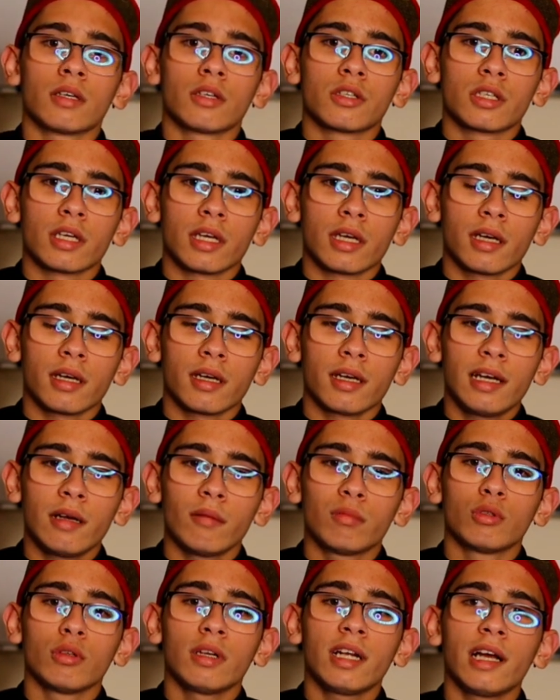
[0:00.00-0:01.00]
Sheikh
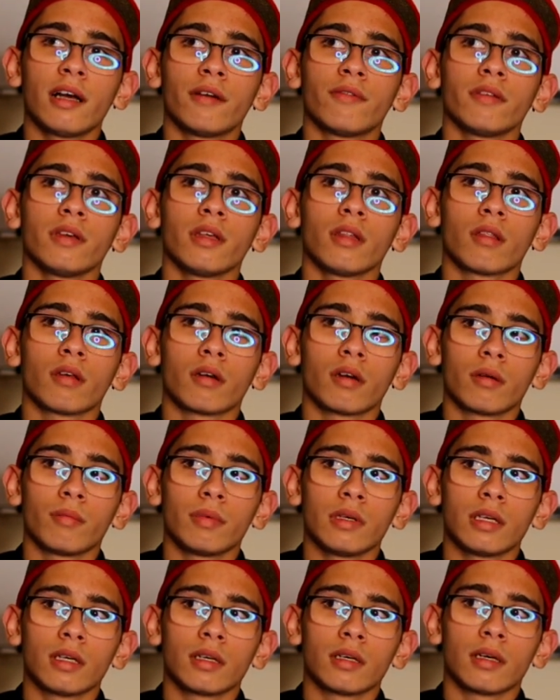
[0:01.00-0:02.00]
Abdul Hafidh
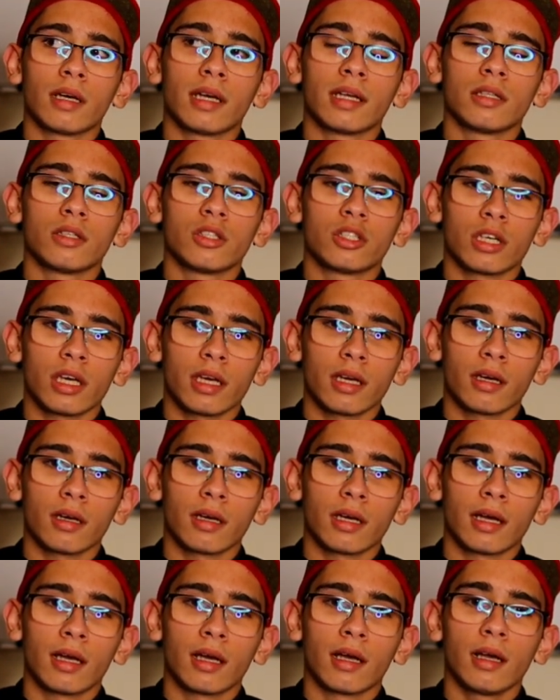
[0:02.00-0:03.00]
Khabir, and
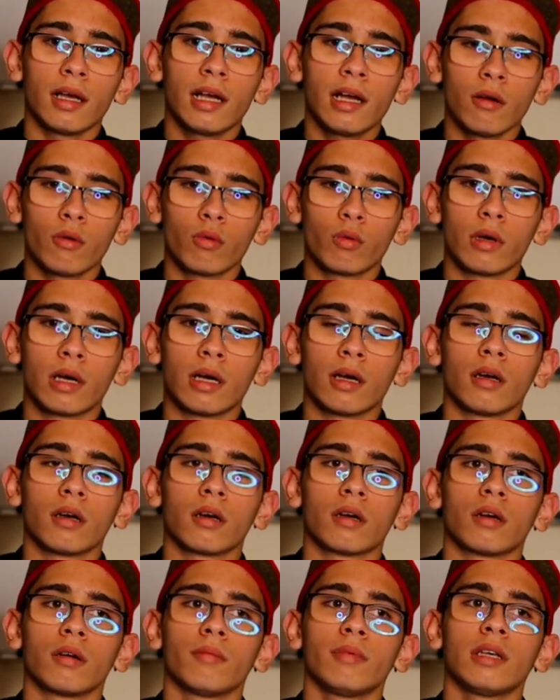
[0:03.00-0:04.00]
Sheikh Hawa
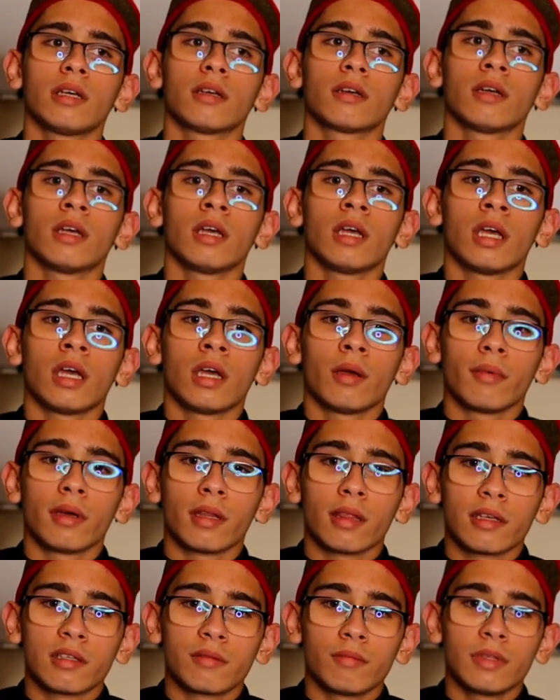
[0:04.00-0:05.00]
Khabir.
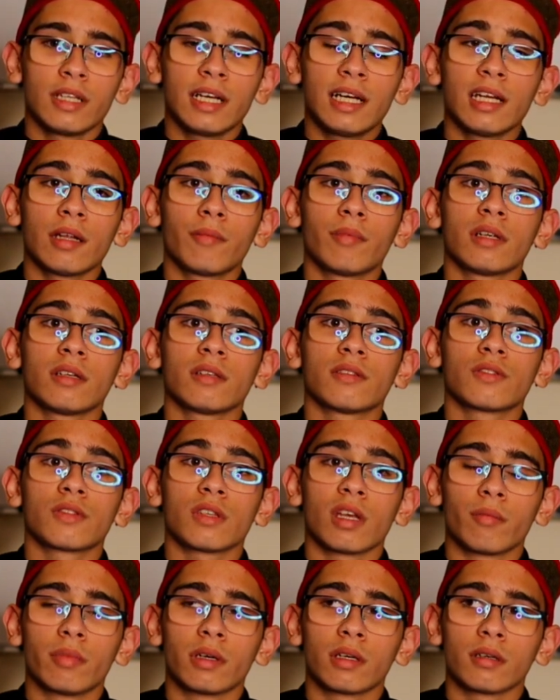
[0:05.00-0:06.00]
Allah subhanahu wa ta'ala put
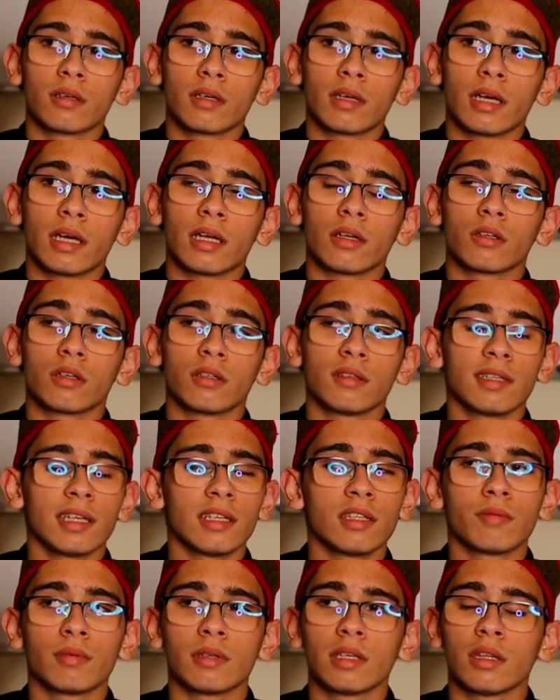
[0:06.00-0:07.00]
sabr and
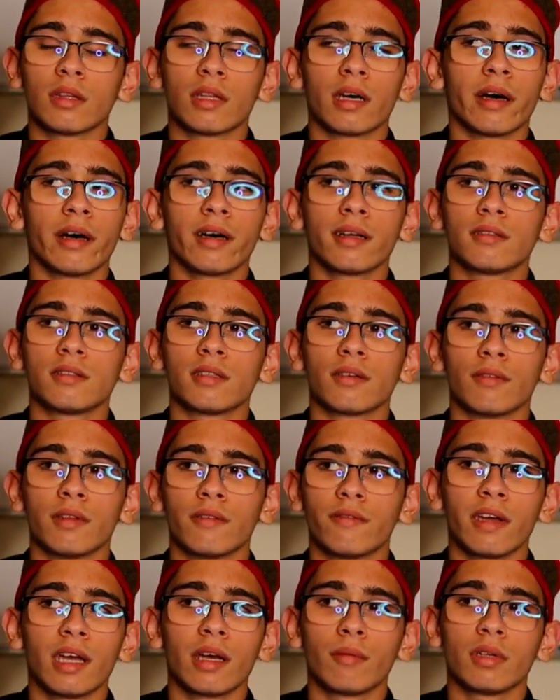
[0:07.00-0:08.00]
contentment in the hearts of
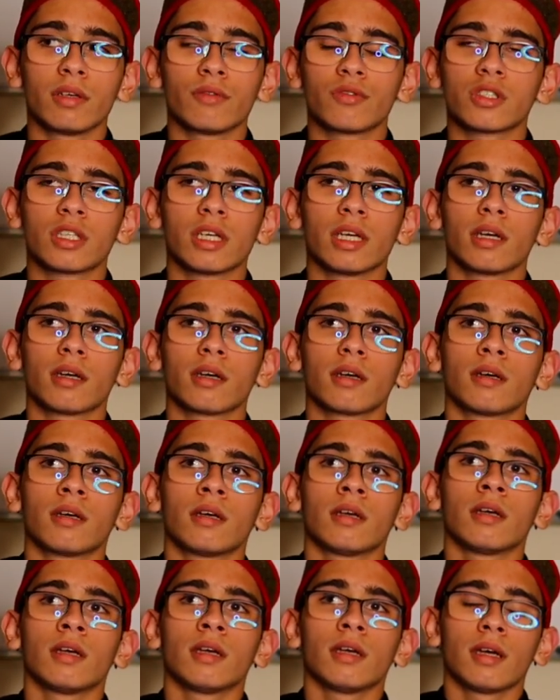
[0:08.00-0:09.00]
the family of Sheikh
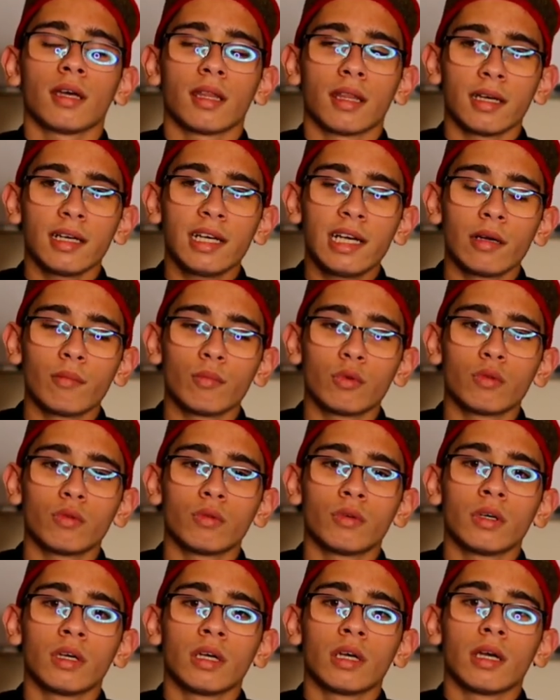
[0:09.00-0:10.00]

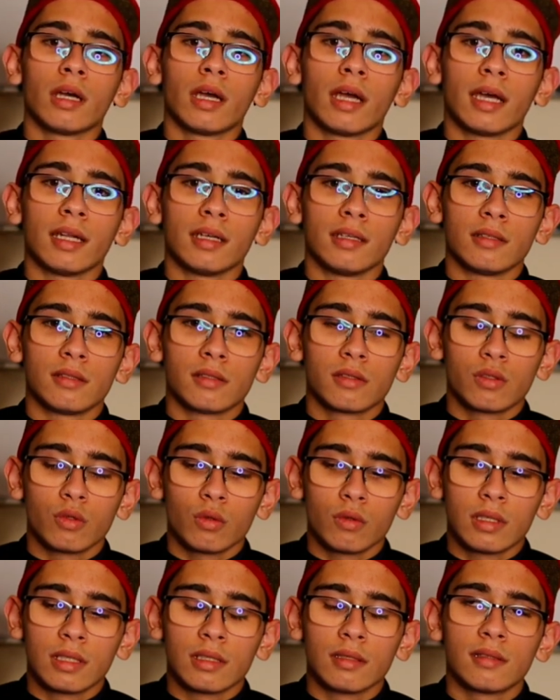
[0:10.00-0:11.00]
Malhamu and his
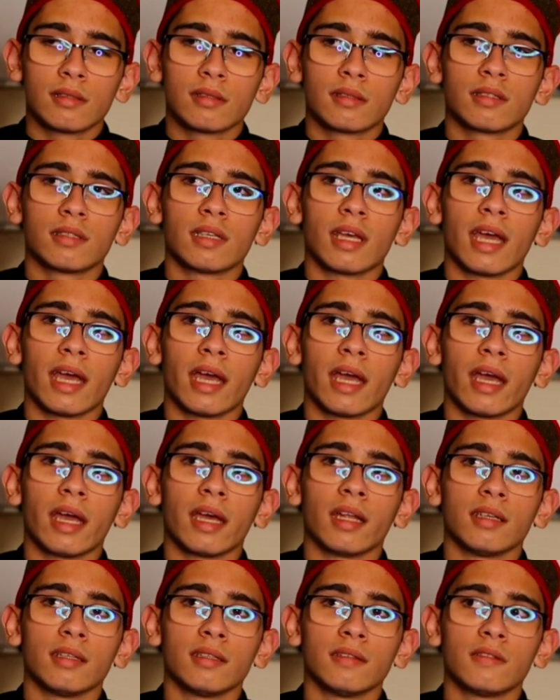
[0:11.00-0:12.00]
students,
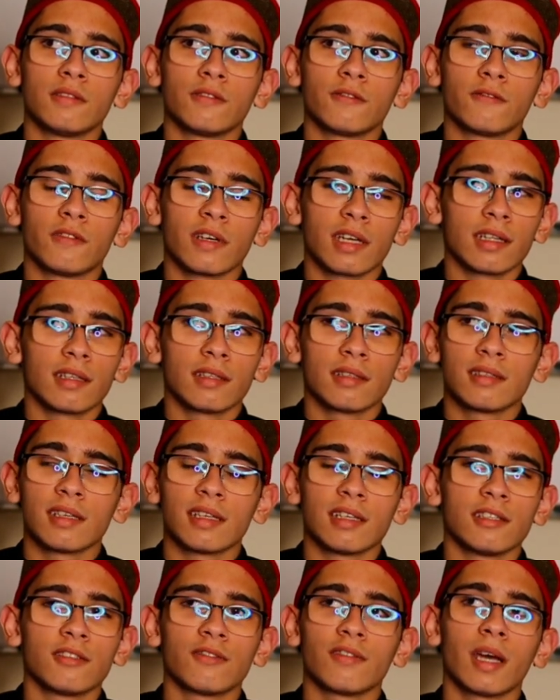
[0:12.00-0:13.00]
and his friends
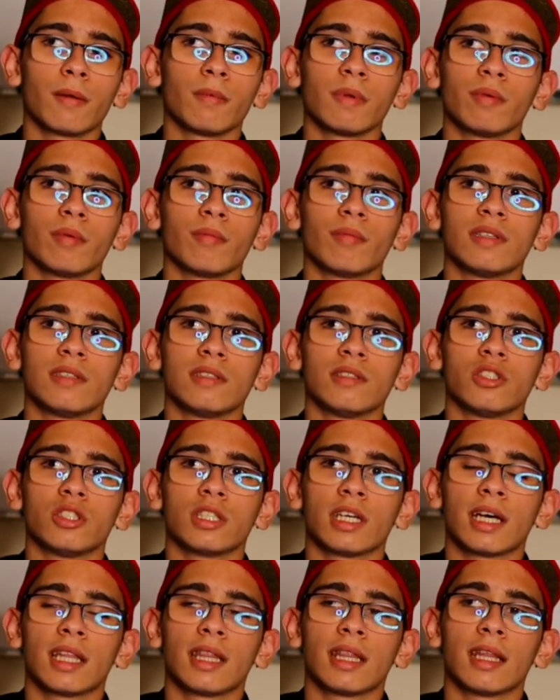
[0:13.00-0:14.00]
and his family members,
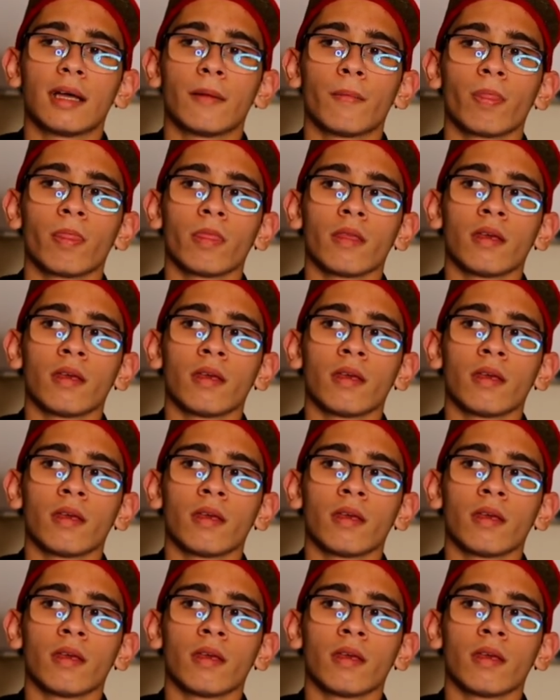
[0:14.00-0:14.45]
inshallah.